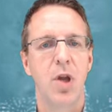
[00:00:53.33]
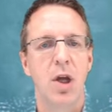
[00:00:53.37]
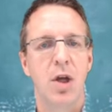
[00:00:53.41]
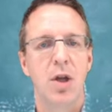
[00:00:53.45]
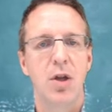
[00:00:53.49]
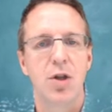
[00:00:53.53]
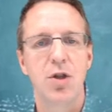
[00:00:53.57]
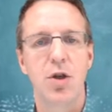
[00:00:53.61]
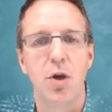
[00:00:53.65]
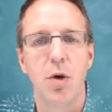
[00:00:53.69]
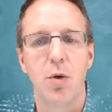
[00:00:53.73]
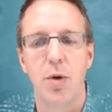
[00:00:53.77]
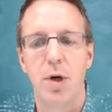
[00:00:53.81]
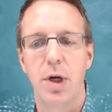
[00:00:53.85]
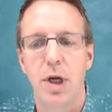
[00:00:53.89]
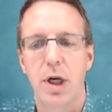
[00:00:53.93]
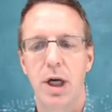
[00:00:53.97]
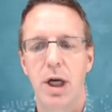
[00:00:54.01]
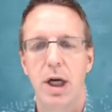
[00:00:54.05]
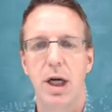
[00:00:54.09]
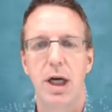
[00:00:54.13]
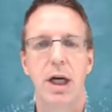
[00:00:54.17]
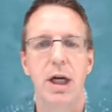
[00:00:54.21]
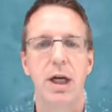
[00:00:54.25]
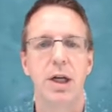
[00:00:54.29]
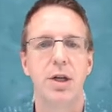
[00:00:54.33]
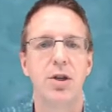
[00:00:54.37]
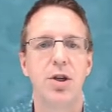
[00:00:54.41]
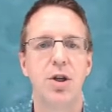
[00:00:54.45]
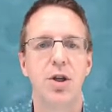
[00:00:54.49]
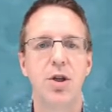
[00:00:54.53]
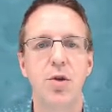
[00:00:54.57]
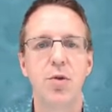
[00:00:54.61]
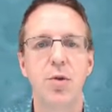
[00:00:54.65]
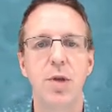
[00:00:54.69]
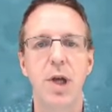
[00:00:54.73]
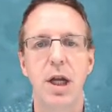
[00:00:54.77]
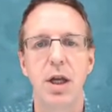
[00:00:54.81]
So to
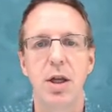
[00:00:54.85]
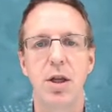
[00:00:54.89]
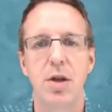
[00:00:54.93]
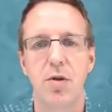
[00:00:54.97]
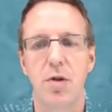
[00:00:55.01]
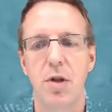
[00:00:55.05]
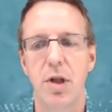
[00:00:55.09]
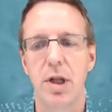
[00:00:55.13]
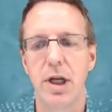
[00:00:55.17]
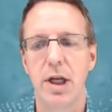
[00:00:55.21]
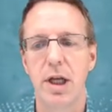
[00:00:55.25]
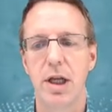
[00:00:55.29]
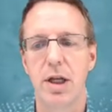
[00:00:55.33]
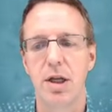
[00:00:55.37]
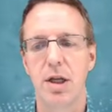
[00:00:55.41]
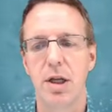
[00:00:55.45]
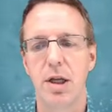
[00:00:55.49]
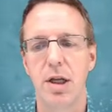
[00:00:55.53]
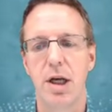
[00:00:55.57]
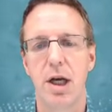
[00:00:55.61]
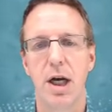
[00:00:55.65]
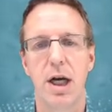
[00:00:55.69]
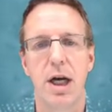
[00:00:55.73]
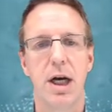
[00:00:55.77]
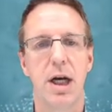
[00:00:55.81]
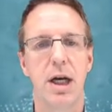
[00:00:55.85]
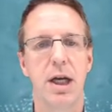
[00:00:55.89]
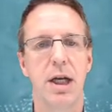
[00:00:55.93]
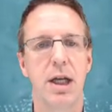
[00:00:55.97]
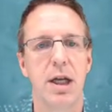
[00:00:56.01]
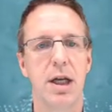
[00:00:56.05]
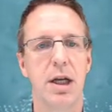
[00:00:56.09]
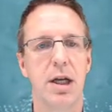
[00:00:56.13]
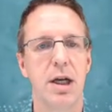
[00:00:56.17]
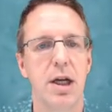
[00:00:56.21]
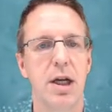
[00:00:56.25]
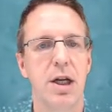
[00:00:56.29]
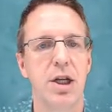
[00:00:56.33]
do that, you click in
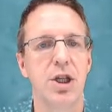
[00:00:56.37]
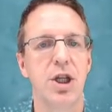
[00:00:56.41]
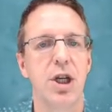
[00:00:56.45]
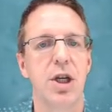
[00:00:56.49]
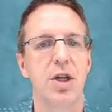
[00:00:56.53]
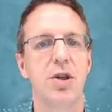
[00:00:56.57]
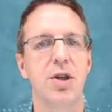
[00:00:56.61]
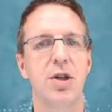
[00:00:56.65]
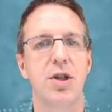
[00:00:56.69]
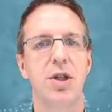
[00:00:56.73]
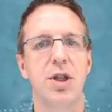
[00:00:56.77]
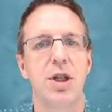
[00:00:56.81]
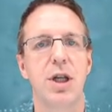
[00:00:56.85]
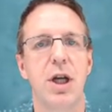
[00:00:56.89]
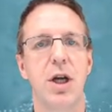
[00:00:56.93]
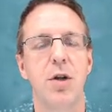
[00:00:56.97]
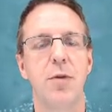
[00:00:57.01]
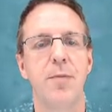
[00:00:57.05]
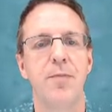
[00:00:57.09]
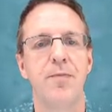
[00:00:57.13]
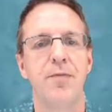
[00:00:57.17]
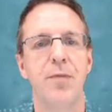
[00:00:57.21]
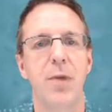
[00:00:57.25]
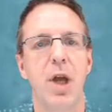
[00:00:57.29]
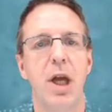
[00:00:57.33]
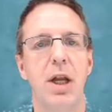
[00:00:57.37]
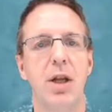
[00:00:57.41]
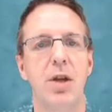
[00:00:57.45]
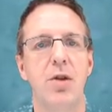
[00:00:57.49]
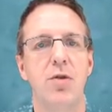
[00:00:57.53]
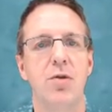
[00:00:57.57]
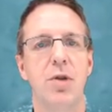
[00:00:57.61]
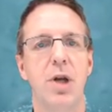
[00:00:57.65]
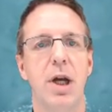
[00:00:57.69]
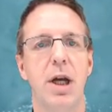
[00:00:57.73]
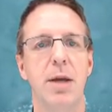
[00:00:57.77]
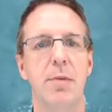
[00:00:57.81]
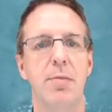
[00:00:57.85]
an adjacent cell and you
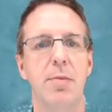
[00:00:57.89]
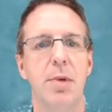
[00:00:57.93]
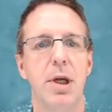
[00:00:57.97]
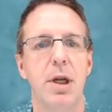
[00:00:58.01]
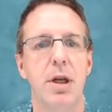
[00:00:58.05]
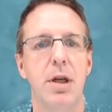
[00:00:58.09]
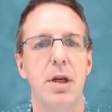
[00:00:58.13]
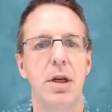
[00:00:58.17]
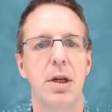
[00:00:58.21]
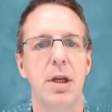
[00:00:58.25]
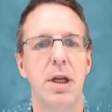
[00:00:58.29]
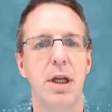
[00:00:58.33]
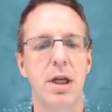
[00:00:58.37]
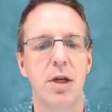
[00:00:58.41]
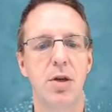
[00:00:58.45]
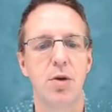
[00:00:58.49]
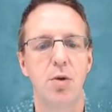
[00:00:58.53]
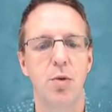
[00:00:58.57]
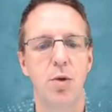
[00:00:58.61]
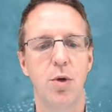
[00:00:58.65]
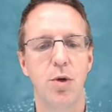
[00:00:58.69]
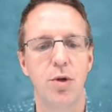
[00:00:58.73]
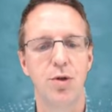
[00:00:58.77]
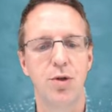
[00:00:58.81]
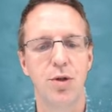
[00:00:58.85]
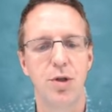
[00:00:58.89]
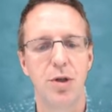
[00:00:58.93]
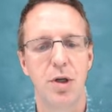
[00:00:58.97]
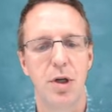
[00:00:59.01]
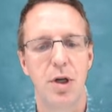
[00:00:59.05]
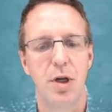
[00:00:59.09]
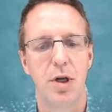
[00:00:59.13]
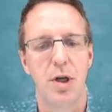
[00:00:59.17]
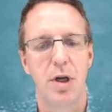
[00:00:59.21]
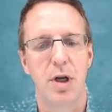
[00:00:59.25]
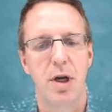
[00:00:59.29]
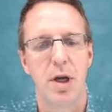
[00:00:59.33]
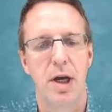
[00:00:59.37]
type in equals
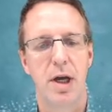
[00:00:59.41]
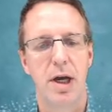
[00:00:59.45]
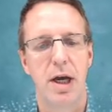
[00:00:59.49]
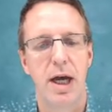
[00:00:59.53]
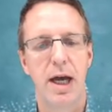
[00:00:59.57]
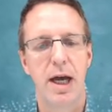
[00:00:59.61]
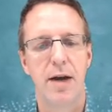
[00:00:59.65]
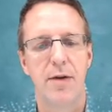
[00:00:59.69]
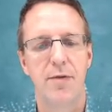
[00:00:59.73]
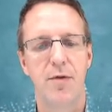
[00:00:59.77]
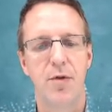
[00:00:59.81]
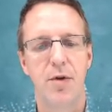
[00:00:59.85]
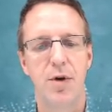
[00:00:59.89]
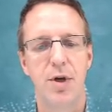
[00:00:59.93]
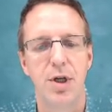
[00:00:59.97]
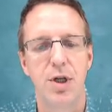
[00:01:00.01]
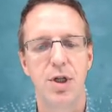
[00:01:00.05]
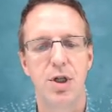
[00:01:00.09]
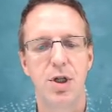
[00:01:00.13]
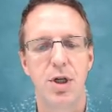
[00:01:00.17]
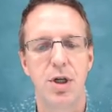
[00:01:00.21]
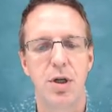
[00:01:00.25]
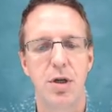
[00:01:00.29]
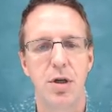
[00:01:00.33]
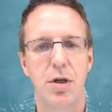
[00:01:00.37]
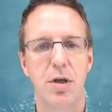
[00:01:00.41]
average,